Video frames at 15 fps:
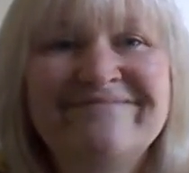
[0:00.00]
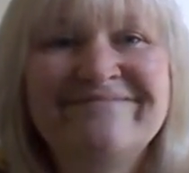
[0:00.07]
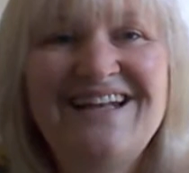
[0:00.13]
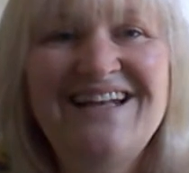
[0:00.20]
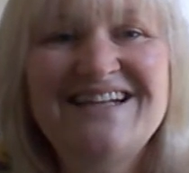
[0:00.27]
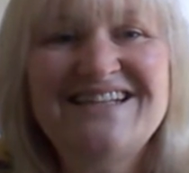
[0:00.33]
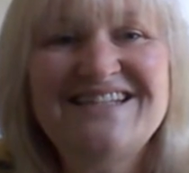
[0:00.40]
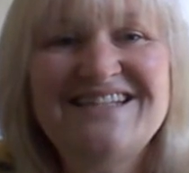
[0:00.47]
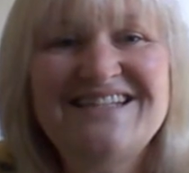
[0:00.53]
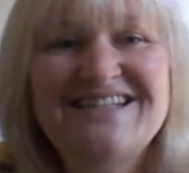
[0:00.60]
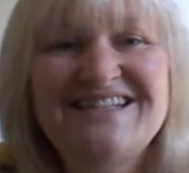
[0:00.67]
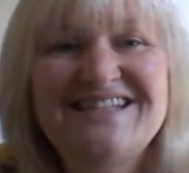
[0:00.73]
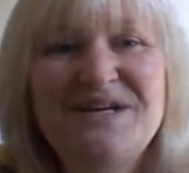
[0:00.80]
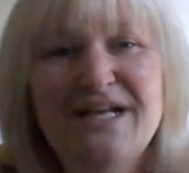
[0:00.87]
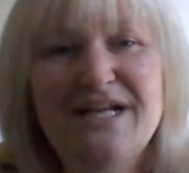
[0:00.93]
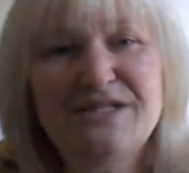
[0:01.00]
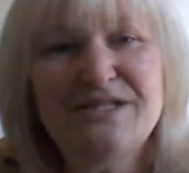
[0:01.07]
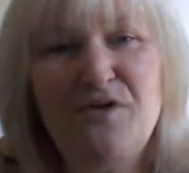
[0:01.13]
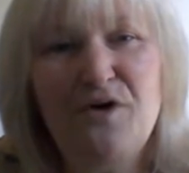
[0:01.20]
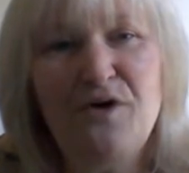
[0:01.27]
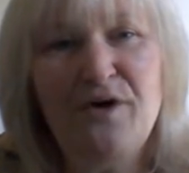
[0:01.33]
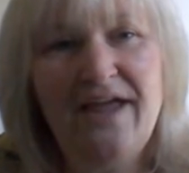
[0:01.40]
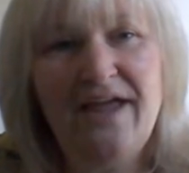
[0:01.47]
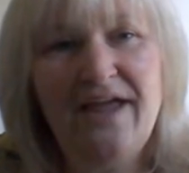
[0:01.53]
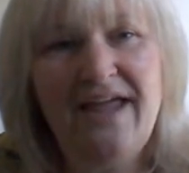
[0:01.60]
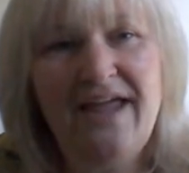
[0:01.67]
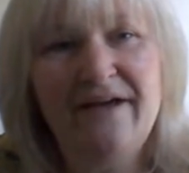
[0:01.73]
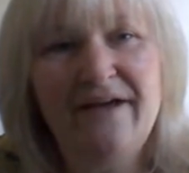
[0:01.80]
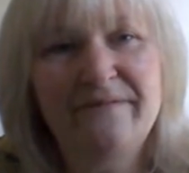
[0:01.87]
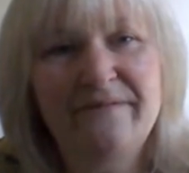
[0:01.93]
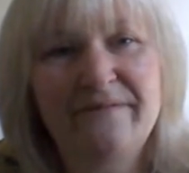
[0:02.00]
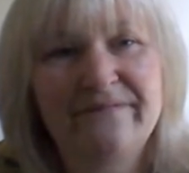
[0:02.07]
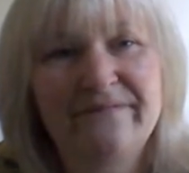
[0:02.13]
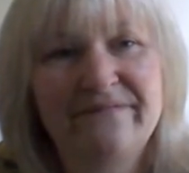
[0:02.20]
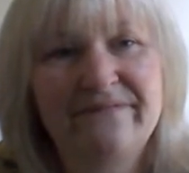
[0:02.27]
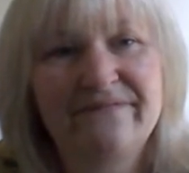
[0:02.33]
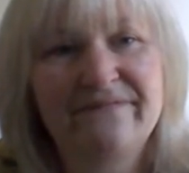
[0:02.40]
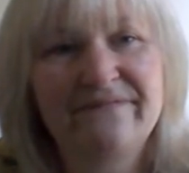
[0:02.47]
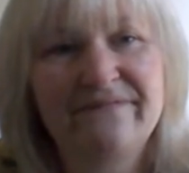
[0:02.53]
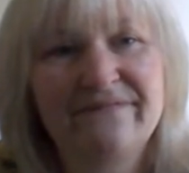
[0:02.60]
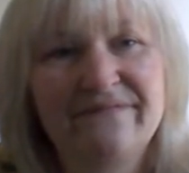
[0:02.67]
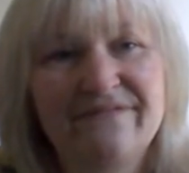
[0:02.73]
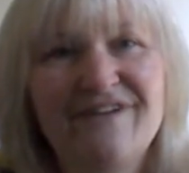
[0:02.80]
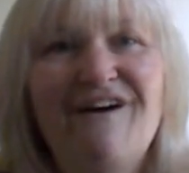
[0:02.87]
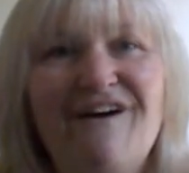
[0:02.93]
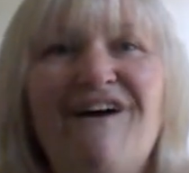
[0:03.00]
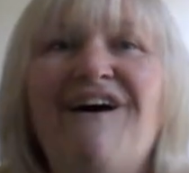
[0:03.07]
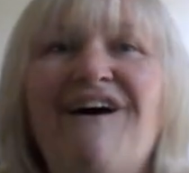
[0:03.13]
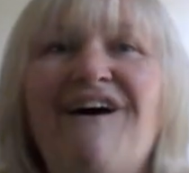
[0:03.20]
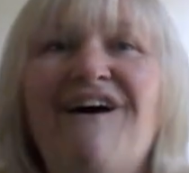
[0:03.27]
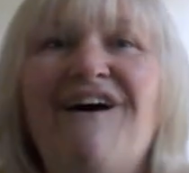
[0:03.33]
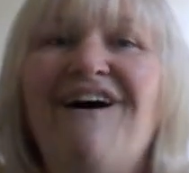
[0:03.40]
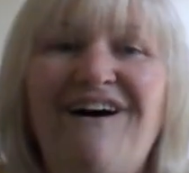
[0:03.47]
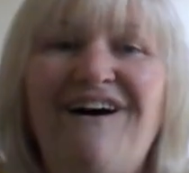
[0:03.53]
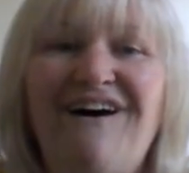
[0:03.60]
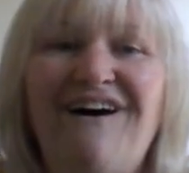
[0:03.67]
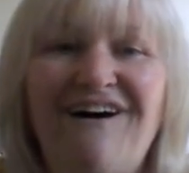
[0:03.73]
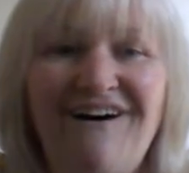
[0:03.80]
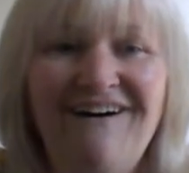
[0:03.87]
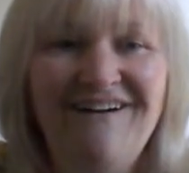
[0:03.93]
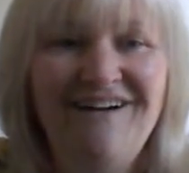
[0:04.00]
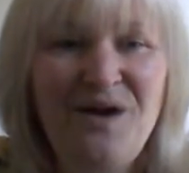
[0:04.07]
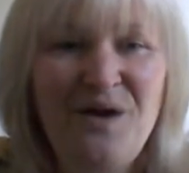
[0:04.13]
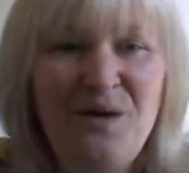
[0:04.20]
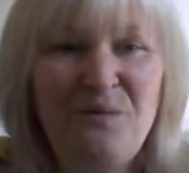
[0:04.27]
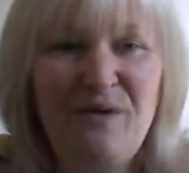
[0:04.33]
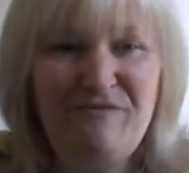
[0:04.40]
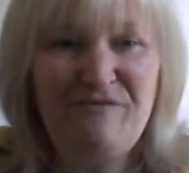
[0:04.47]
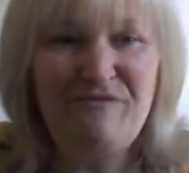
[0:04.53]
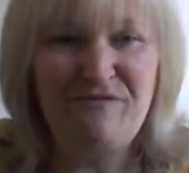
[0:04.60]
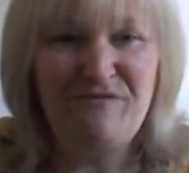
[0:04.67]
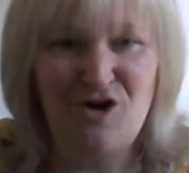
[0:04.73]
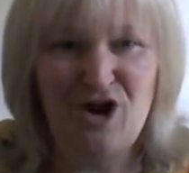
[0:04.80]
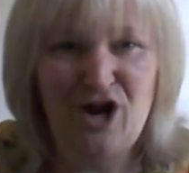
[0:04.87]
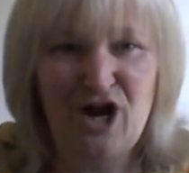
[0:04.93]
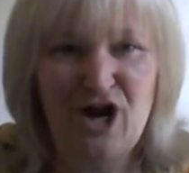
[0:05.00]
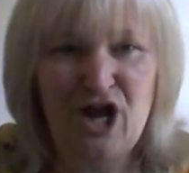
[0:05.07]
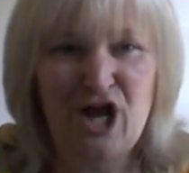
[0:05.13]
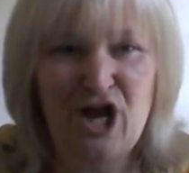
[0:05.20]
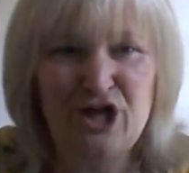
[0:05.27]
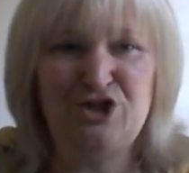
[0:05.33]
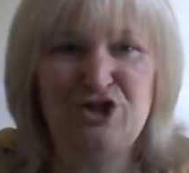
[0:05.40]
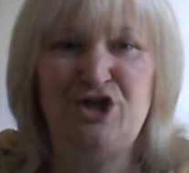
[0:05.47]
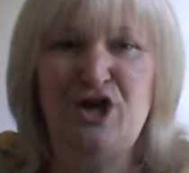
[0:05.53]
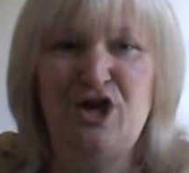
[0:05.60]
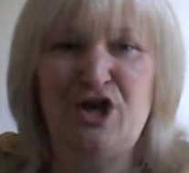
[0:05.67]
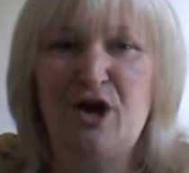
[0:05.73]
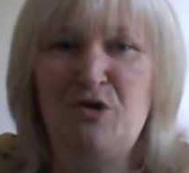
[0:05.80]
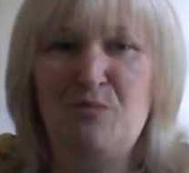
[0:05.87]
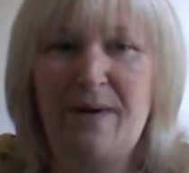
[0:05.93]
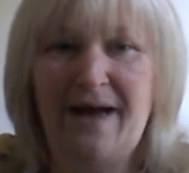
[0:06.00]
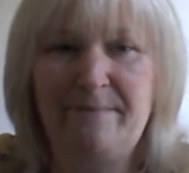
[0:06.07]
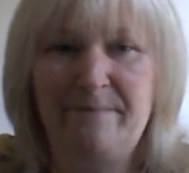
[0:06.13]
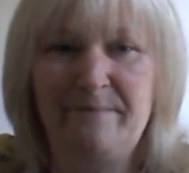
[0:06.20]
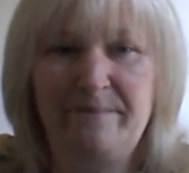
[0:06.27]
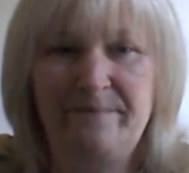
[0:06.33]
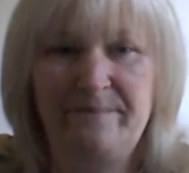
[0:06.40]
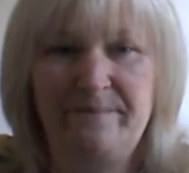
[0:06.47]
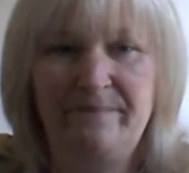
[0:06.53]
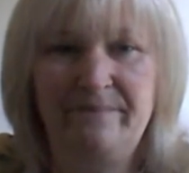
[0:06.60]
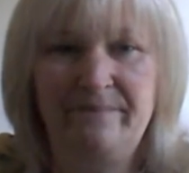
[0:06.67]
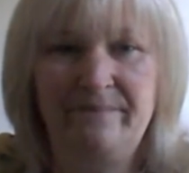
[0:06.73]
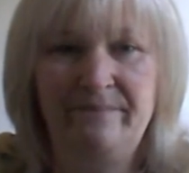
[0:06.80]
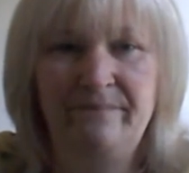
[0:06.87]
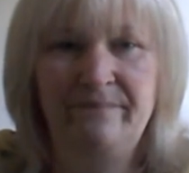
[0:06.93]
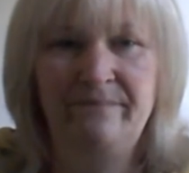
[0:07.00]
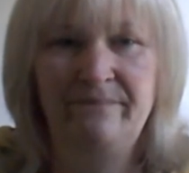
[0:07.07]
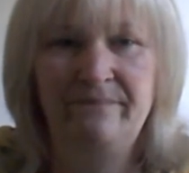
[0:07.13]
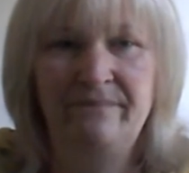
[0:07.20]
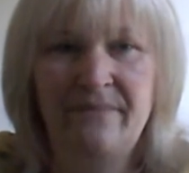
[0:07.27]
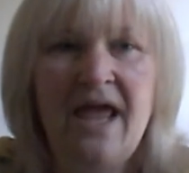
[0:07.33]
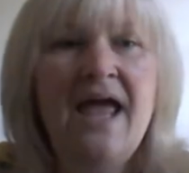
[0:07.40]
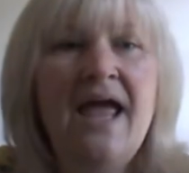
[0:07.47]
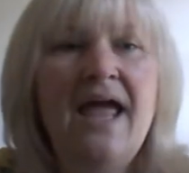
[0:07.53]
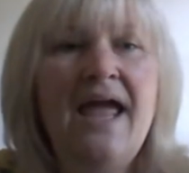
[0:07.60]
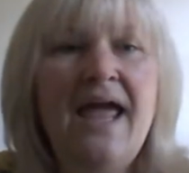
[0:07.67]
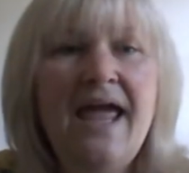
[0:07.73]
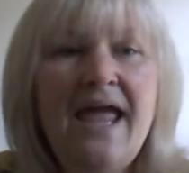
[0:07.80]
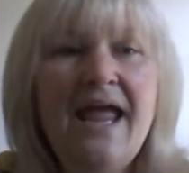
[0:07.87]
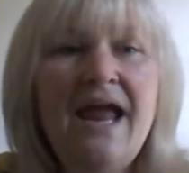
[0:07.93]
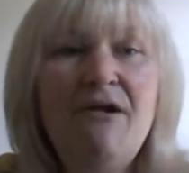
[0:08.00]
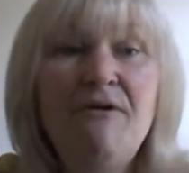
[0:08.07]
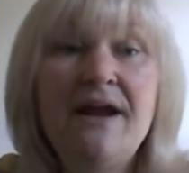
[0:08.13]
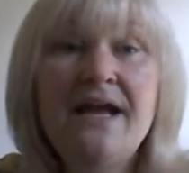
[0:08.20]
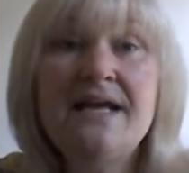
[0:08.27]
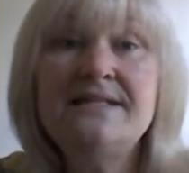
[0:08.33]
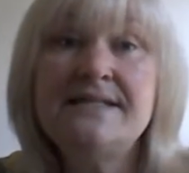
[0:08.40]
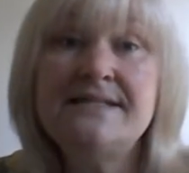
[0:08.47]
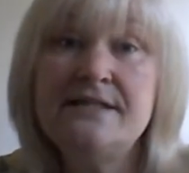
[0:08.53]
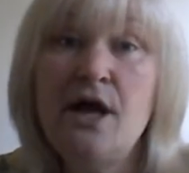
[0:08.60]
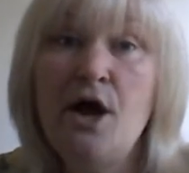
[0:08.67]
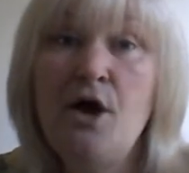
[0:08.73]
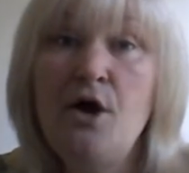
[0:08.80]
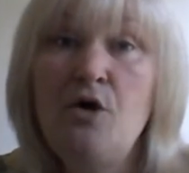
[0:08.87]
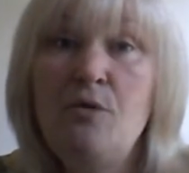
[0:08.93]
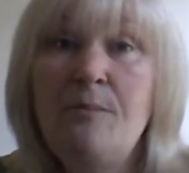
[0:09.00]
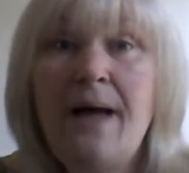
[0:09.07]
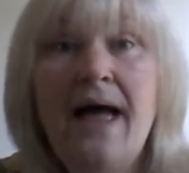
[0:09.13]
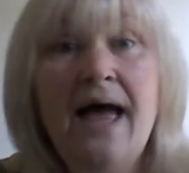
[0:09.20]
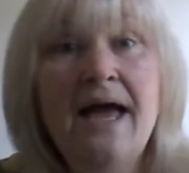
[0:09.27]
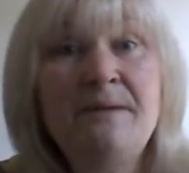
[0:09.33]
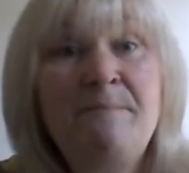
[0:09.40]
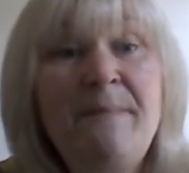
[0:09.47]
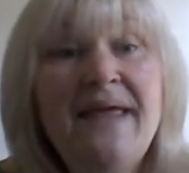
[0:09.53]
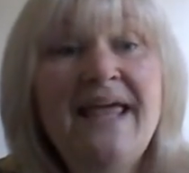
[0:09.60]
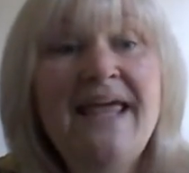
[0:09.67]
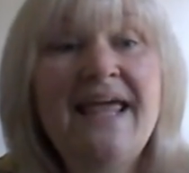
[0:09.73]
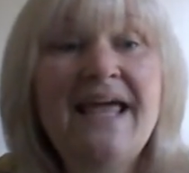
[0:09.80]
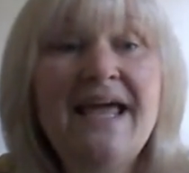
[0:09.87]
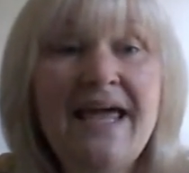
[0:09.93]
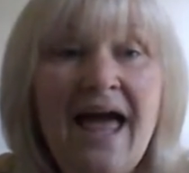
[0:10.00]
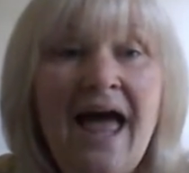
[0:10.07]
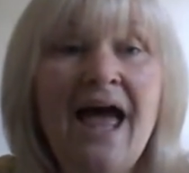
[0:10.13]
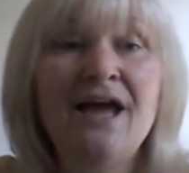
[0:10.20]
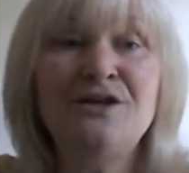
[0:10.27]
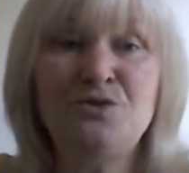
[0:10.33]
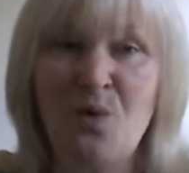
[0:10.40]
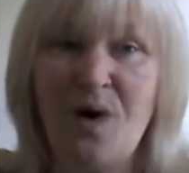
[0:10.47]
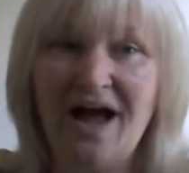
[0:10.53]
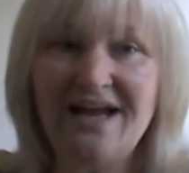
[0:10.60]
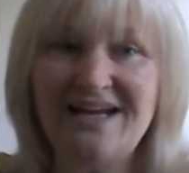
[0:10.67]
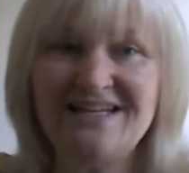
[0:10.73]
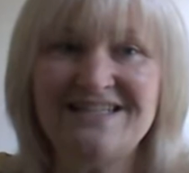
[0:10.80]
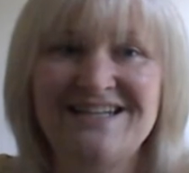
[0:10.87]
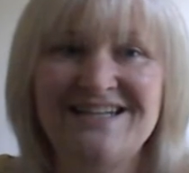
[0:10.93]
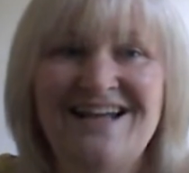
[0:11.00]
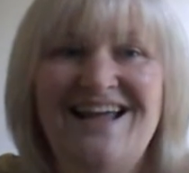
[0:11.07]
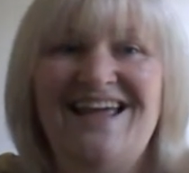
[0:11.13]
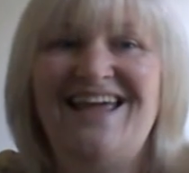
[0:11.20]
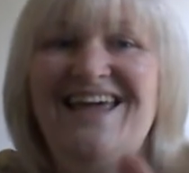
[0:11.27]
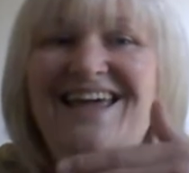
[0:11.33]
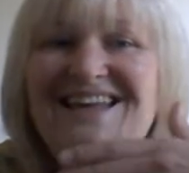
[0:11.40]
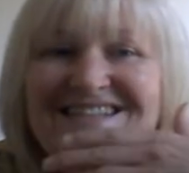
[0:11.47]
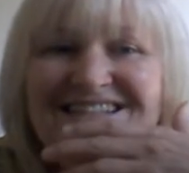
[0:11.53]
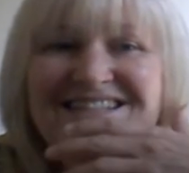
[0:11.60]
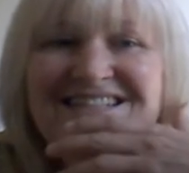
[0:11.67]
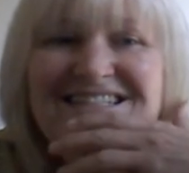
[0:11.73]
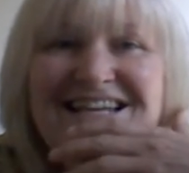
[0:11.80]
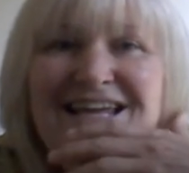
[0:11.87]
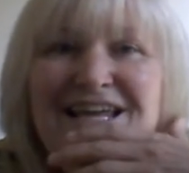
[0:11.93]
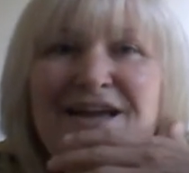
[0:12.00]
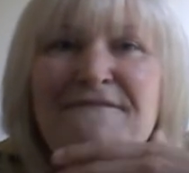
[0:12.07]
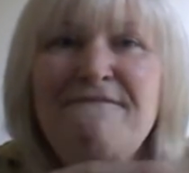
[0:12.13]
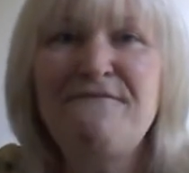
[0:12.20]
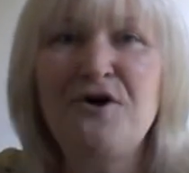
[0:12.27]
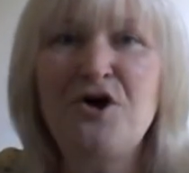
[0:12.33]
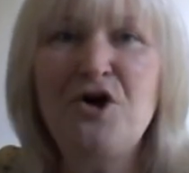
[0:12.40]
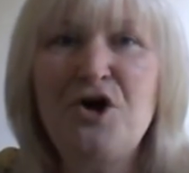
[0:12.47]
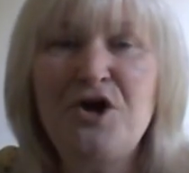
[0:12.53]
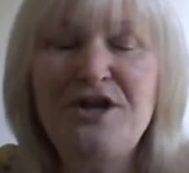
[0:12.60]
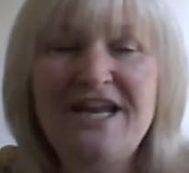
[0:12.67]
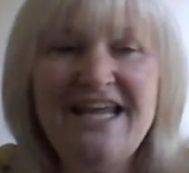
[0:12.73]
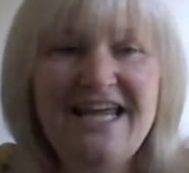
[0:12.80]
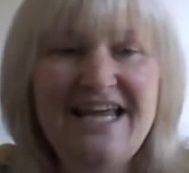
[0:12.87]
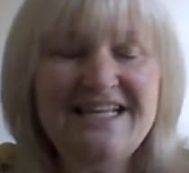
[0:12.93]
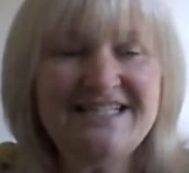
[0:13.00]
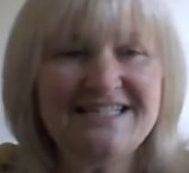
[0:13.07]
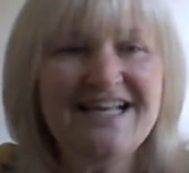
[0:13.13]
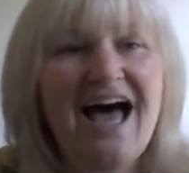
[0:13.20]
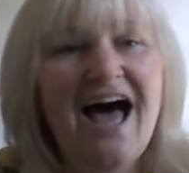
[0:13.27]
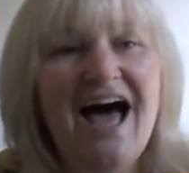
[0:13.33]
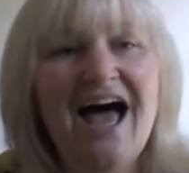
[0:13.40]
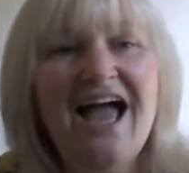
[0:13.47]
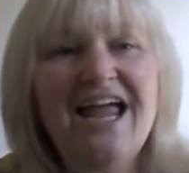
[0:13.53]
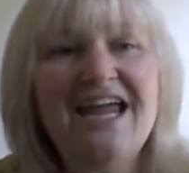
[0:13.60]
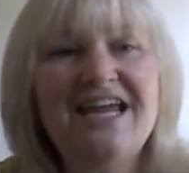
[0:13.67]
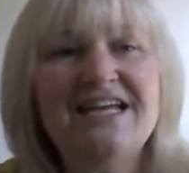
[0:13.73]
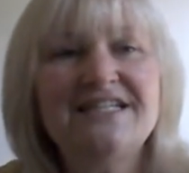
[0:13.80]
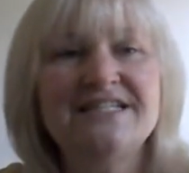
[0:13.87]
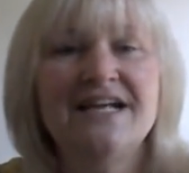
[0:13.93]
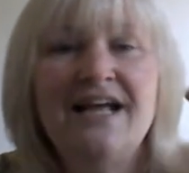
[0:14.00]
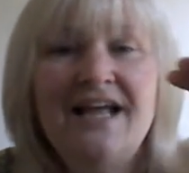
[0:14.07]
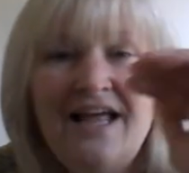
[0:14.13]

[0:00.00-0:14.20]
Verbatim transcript: Let's see what else we've got here. Ah, we've got a snowman. Here is a snowman, big and white. Isn't he a funny sight?